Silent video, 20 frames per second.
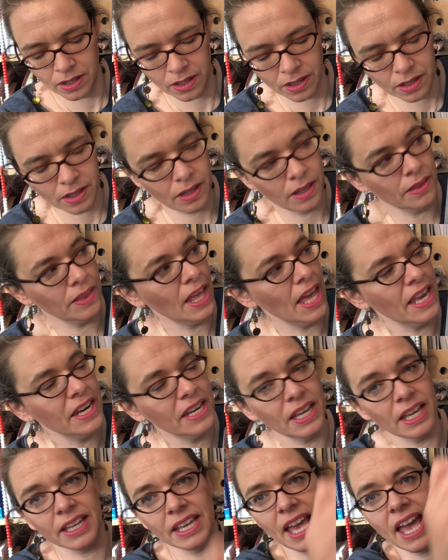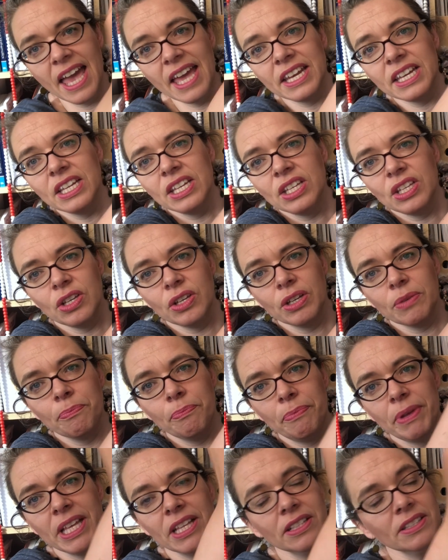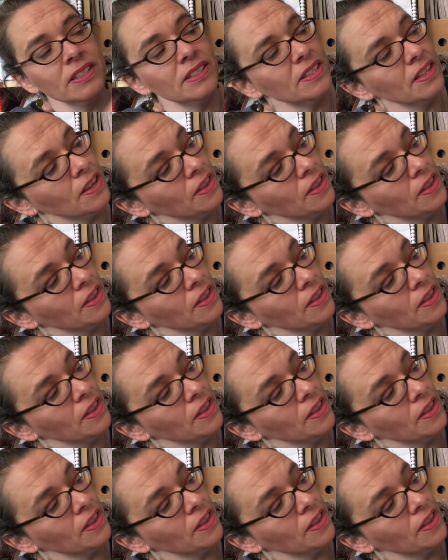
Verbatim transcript: And then again, you can build